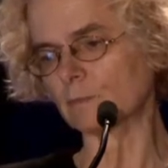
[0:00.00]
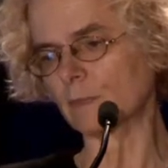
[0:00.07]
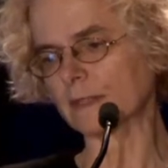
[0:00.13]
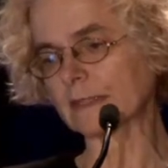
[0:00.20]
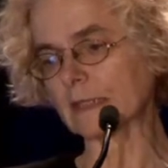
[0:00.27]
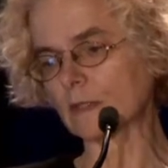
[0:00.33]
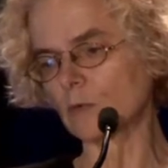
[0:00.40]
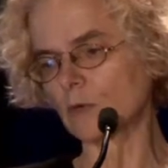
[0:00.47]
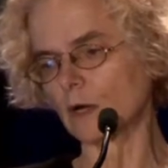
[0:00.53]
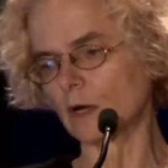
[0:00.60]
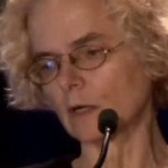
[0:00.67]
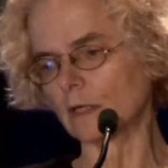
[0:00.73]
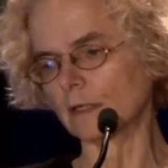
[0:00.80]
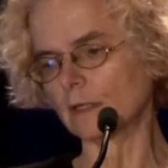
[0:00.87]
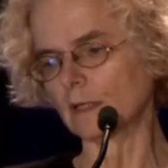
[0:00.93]

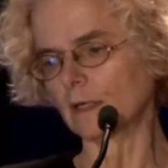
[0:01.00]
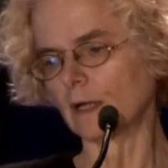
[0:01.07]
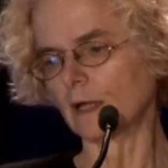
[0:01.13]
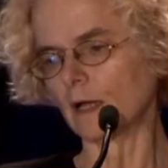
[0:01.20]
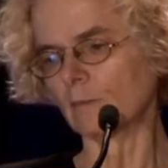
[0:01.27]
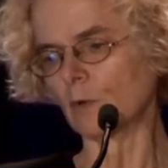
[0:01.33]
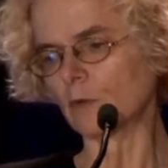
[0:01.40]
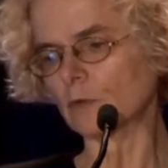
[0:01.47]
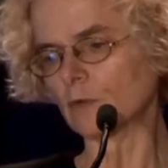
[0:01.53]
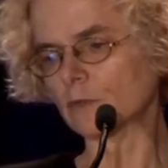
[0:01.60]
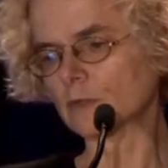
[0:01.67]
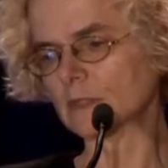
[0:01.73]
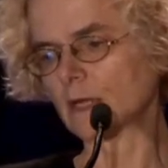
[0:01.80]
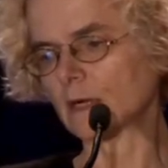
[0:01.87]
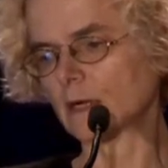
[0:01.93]
particularly among
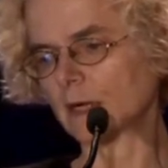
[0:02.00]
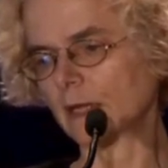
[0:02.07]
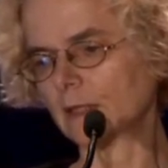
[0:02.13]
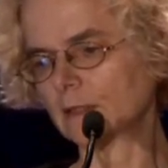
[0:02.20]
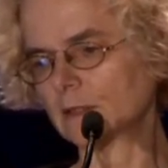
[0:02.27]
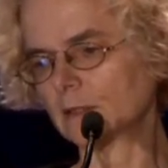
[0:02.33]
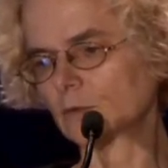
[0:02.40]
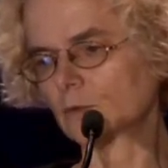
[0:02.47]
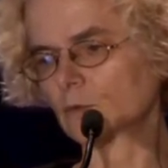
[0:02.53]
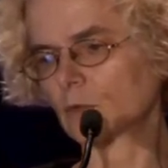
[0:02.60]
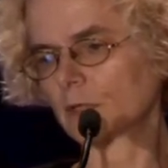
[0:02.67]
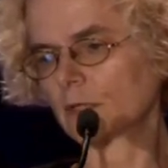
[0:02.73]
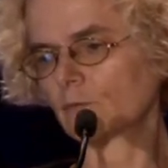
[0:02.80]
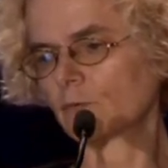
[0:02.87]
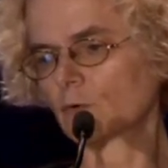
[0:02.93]
those that are 18 to
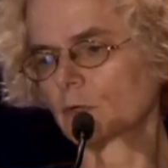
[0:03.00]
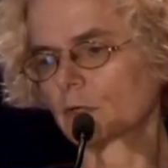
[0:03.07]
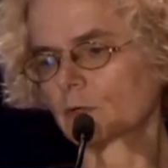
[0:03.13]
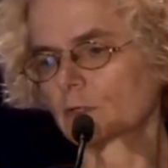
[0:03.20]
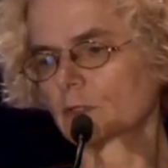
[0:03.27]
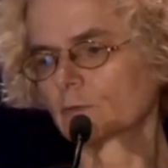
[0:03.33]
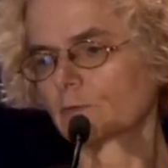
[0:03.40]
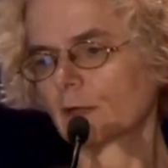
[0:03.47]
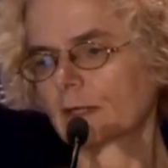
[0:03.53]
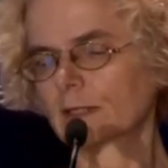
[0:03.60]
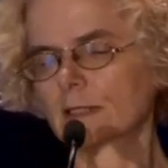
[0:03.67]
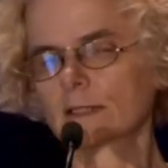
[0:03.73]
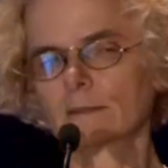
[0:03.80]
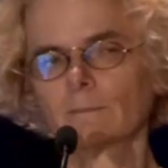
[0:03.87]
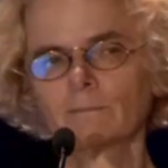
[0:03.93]
24 years of
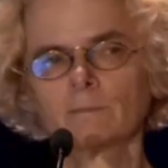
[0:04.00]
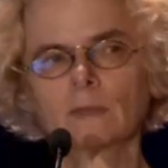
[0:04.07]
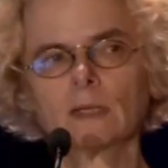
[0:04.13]
age.